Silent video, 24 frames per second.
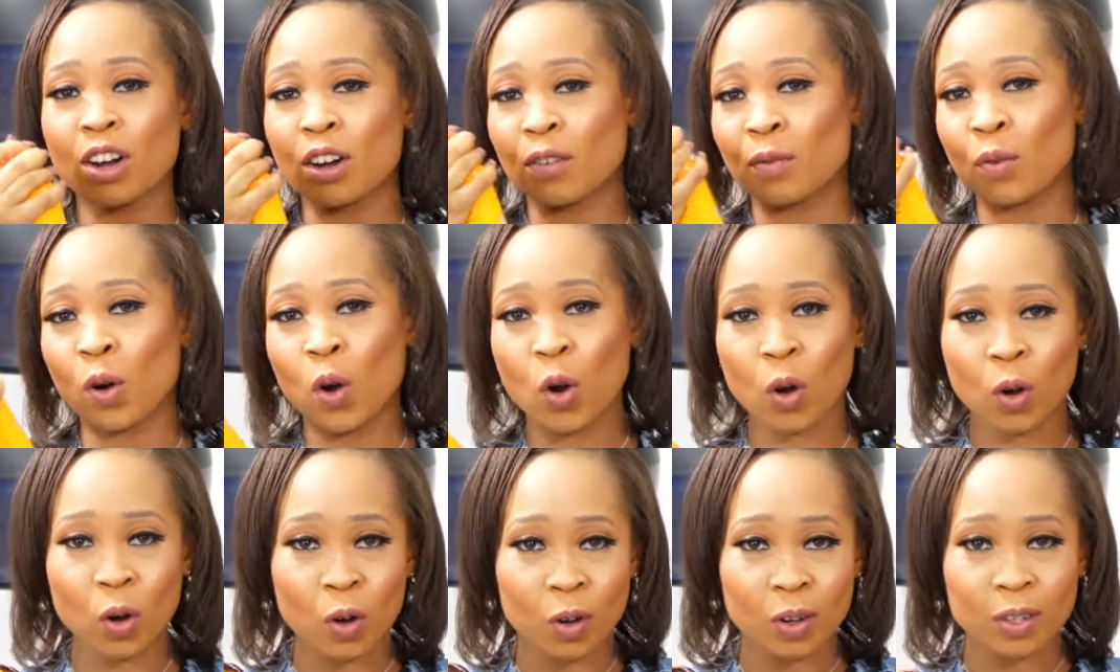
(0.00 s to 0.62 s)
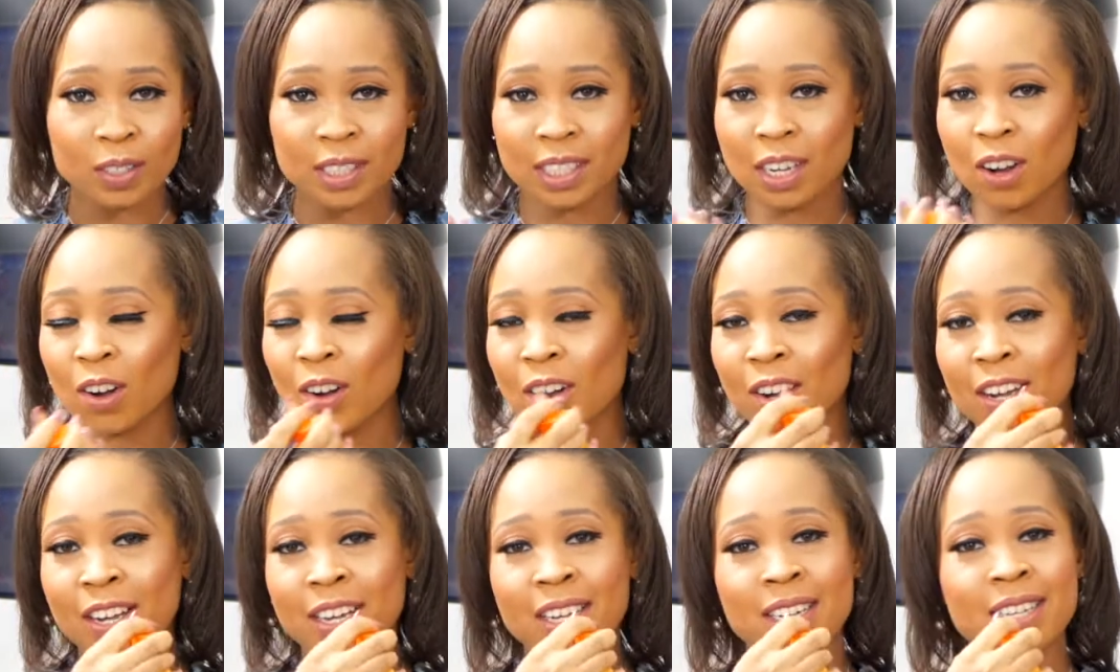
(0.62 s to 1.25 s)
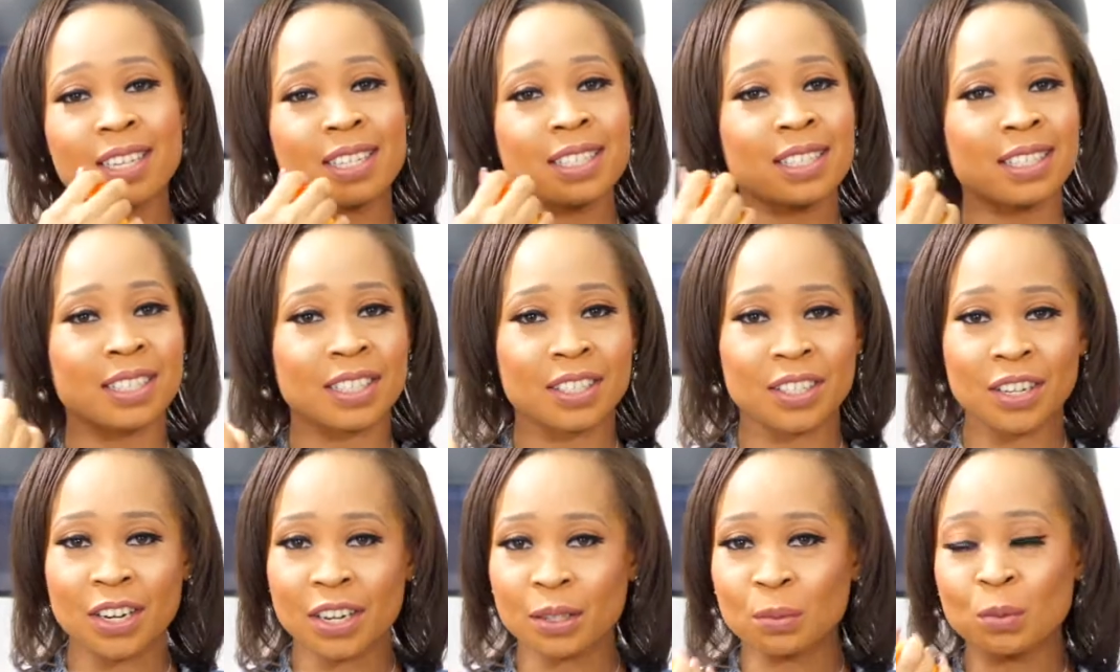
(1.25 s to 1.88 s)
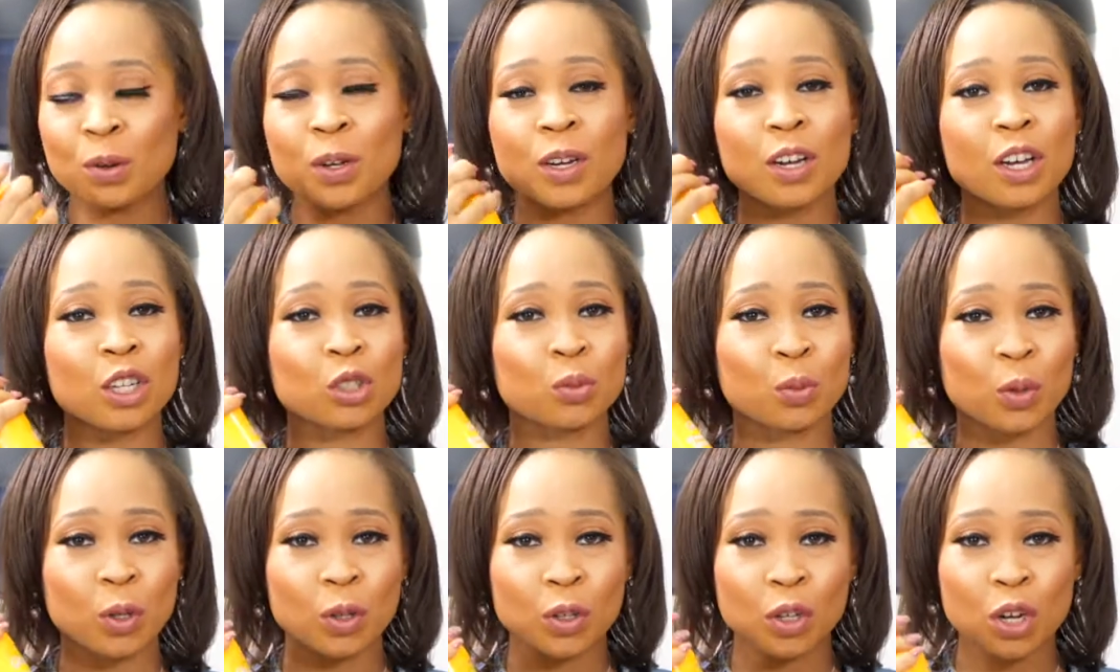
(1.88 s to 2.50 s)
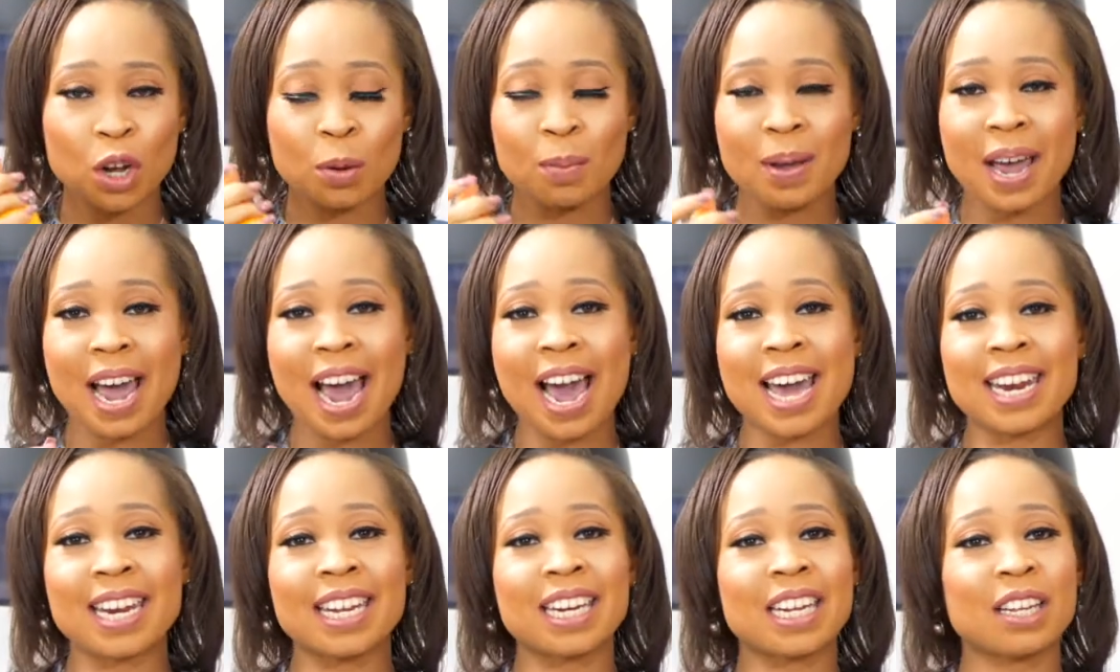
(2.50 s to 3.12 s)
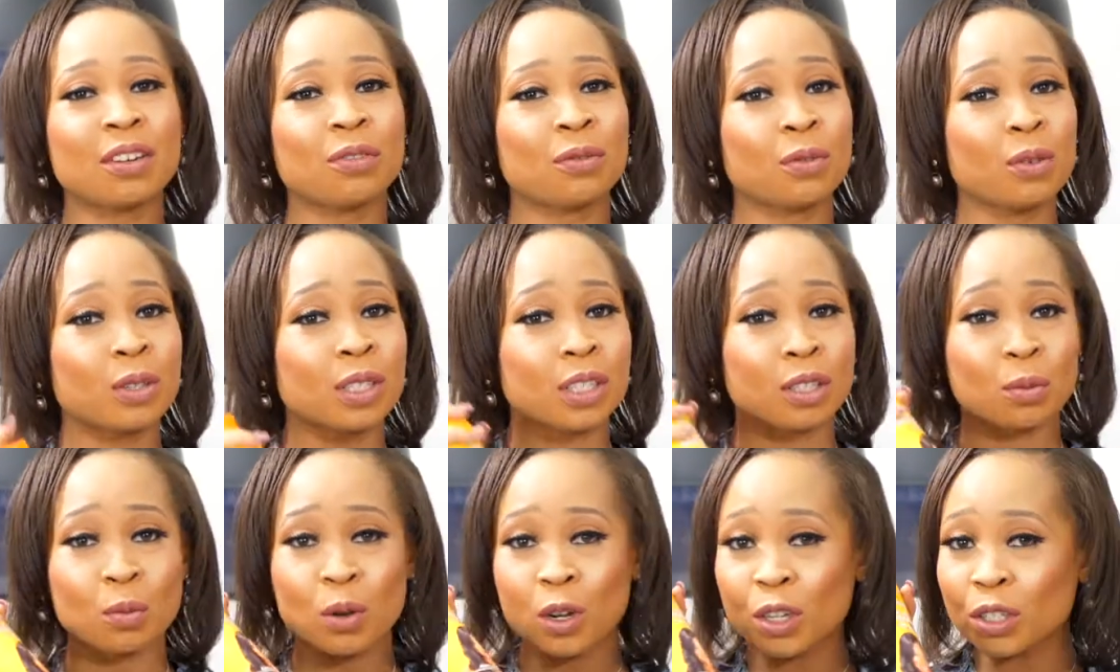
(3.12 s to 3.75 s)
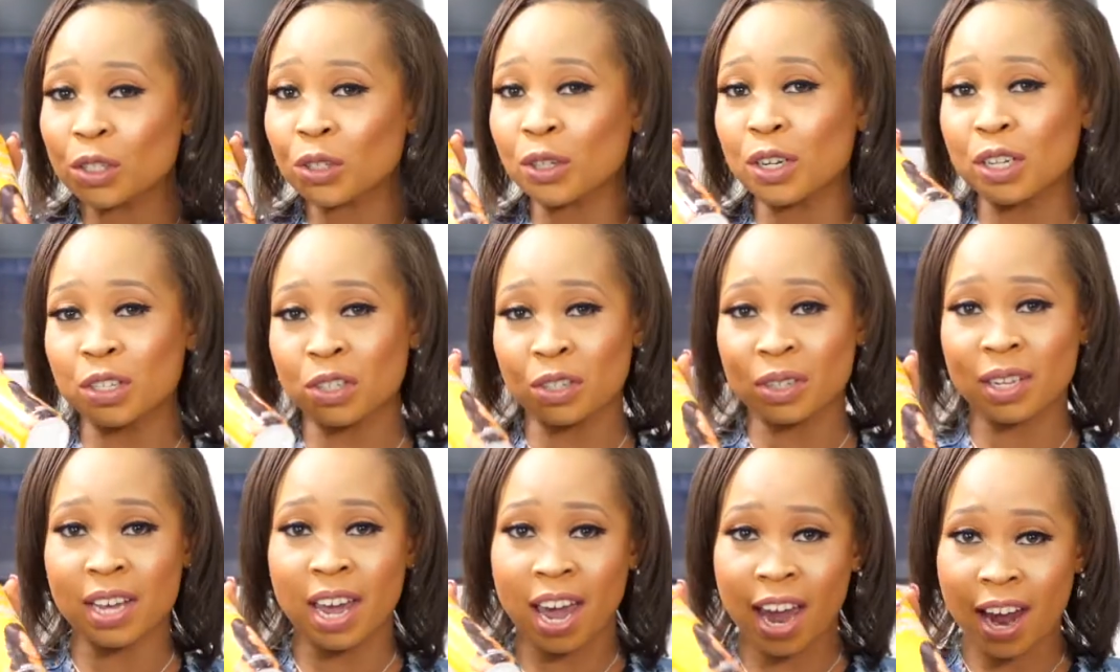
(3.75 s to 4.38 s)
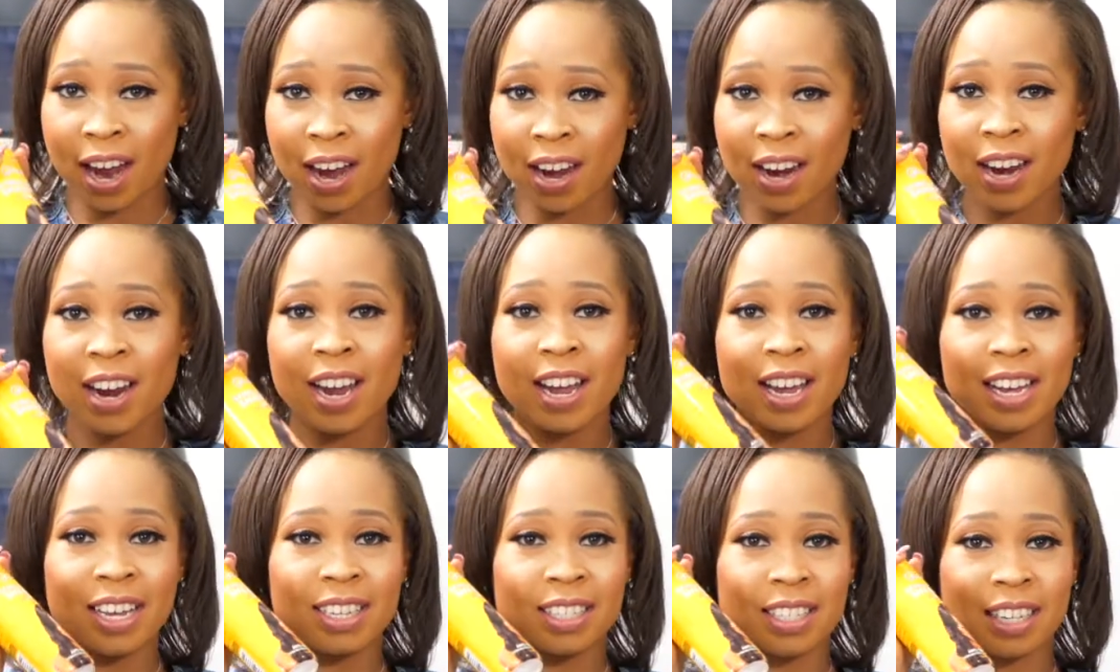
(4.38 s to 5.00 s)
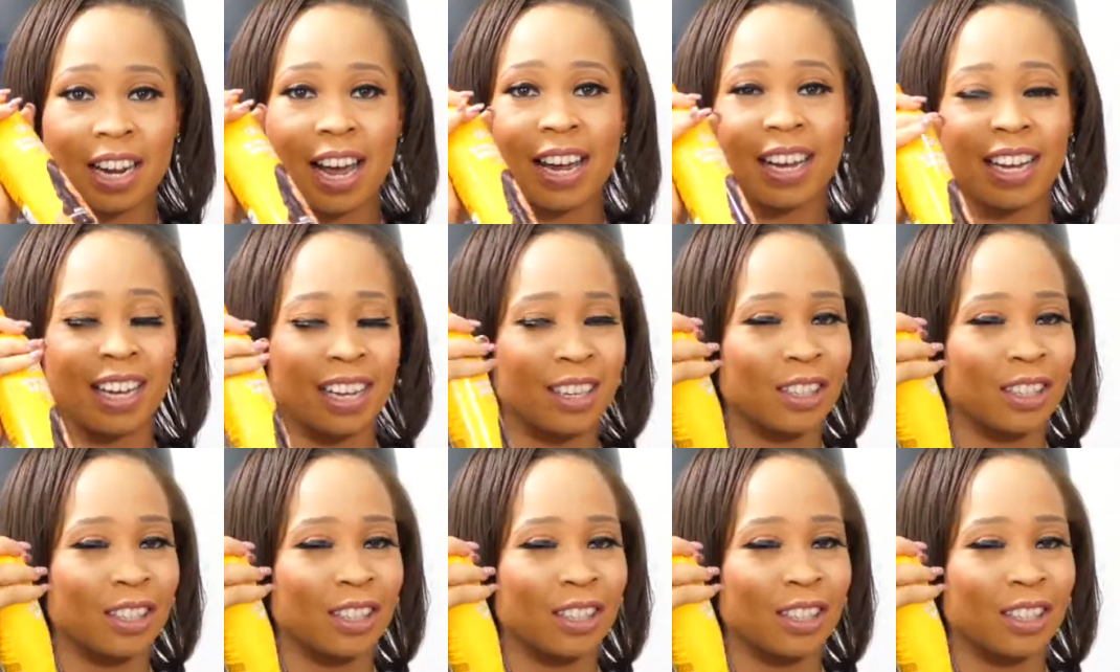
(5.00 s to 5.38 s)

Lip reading: off all the oils, the dirt products build up, and it infuses moisture into the hair. It's like a